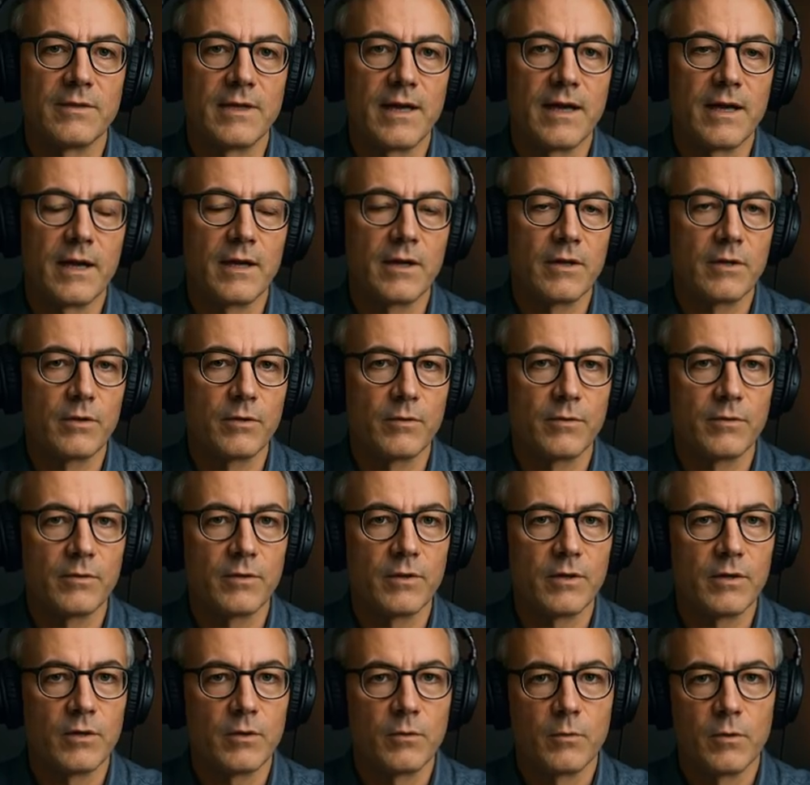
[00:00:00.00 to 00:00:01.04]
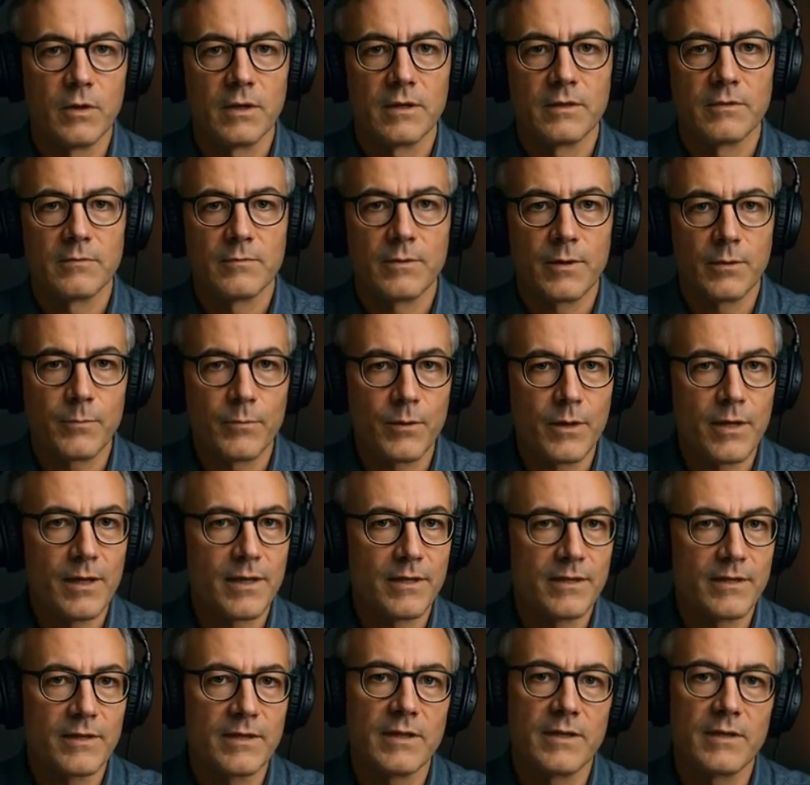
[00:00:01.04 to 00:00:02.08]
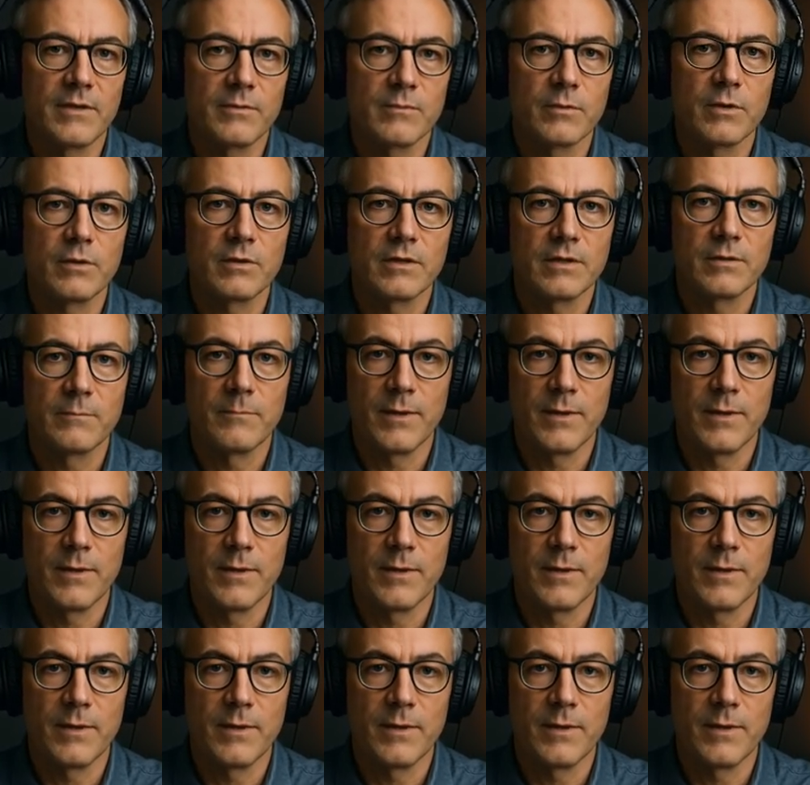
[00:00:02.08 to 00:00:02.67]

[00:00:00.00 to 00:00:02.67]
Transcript: Now, one of Perplexity's most